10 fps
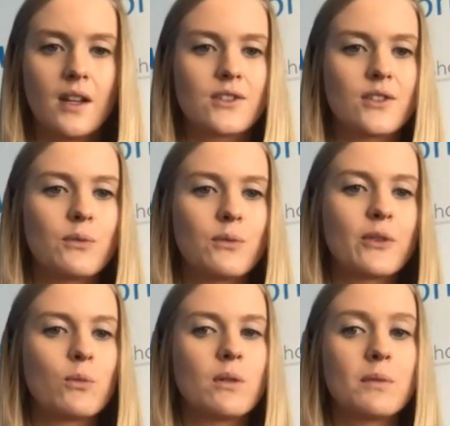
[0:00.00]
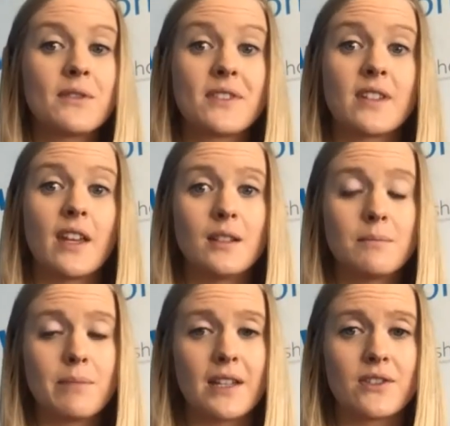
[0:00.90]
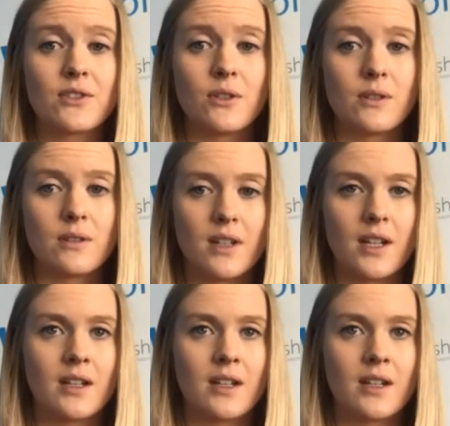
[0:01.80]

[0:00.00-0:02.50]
So from what we've seen based on